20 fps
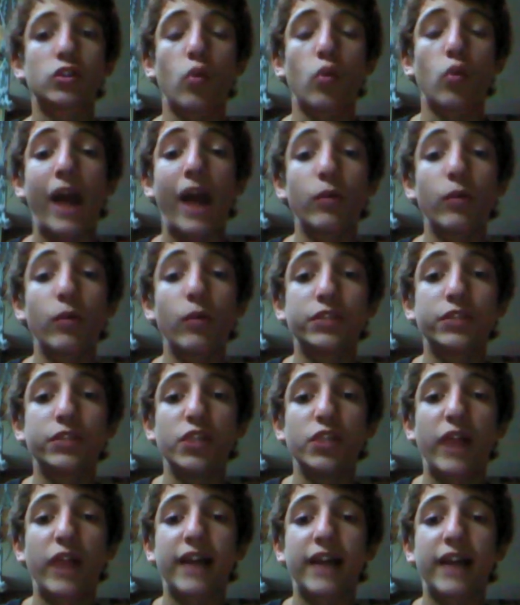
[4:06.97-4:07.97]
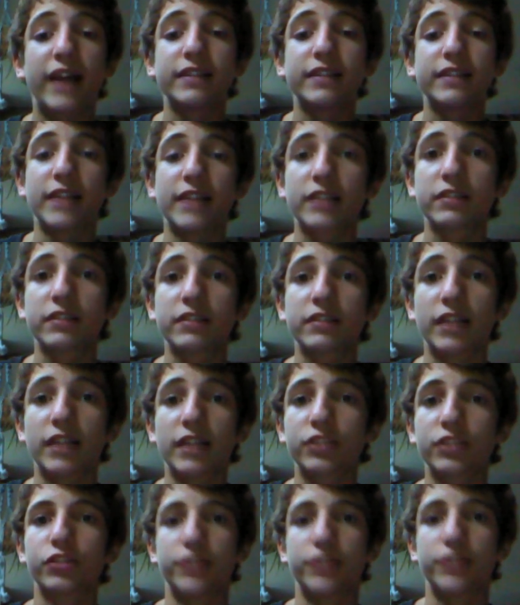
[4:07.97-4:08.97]
Okay, so I will see you
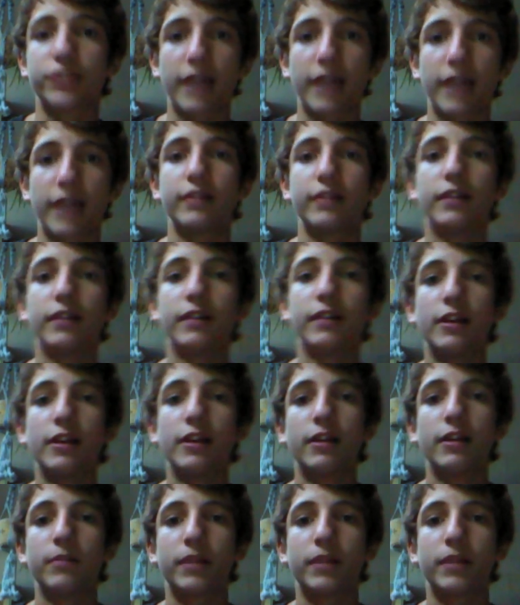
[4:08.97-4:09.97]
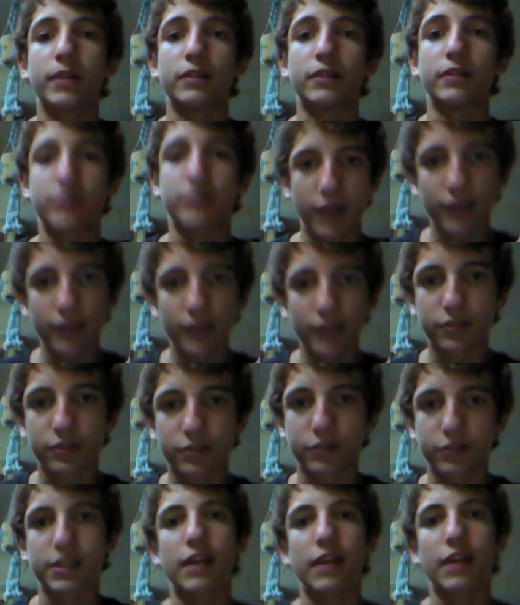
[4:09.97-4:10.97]
guys next Thursday.
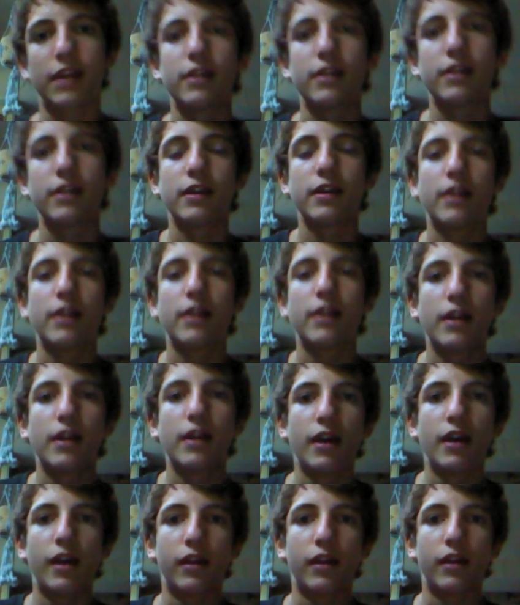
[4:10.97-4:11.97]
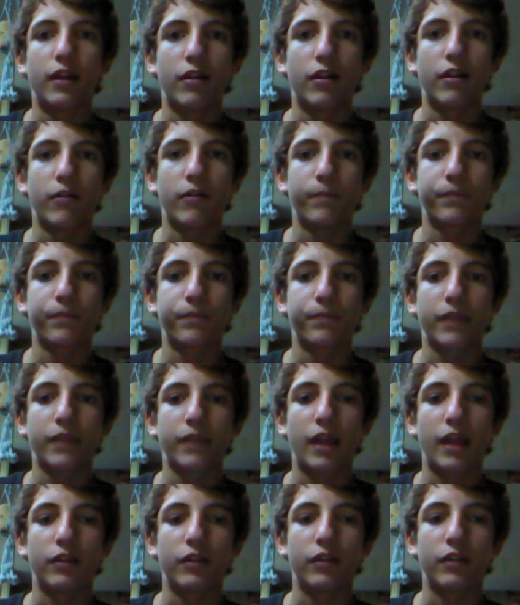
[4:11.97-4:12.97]
Because today is Thursday.
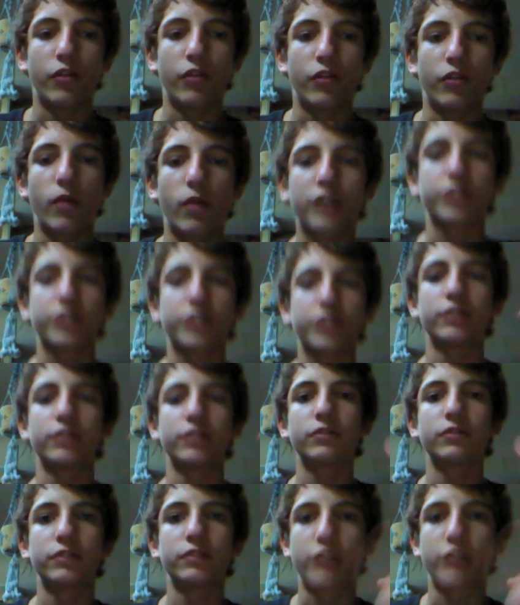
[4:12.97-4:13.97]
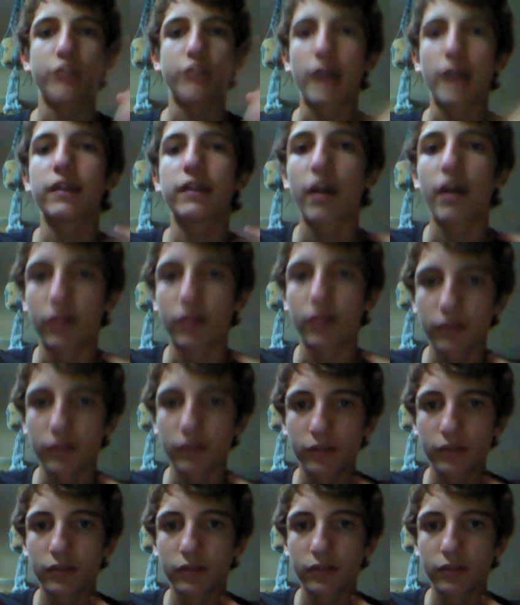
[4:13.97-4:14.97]
And you're watching
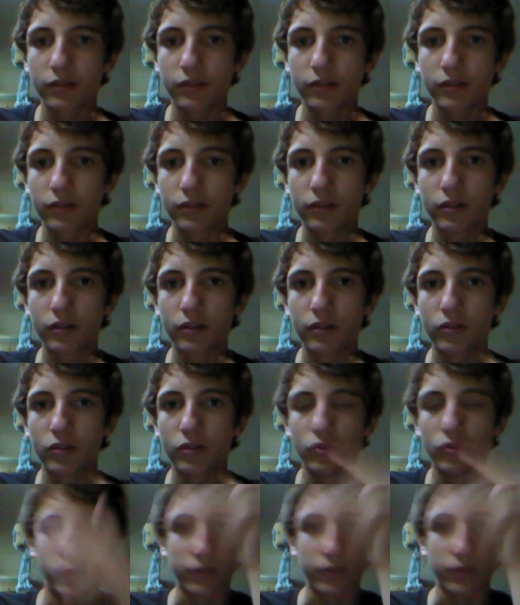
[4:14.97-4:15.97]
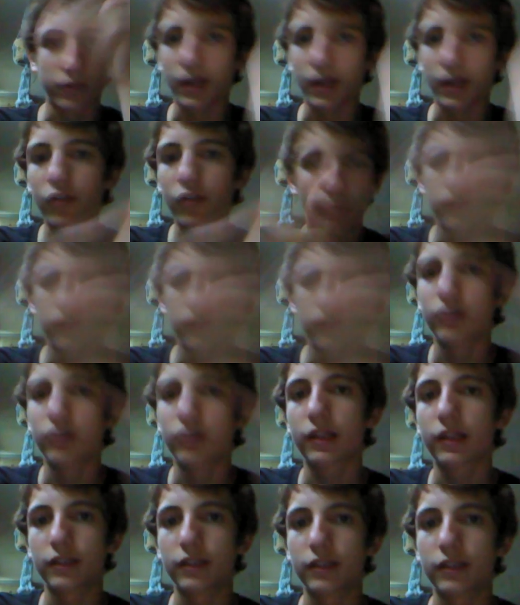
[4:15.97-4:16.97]
Chantel, who does
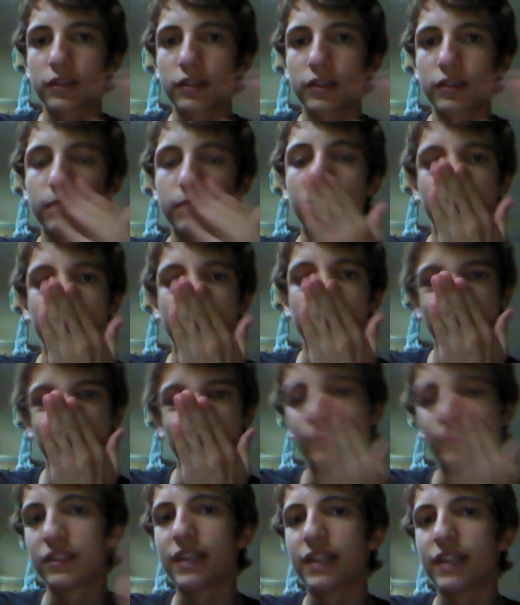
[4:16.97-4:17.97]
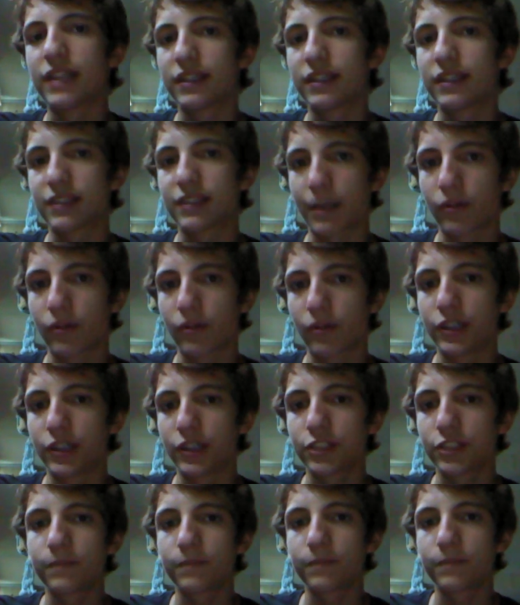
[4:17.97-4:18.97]
not normally look like this, but it was a
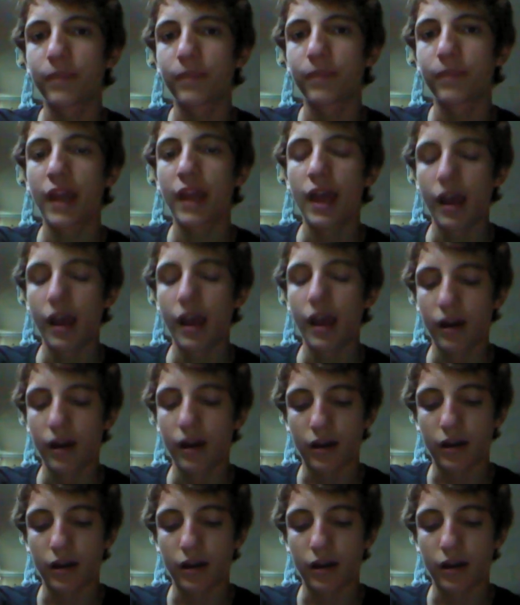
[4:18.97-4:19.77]
dentist operation.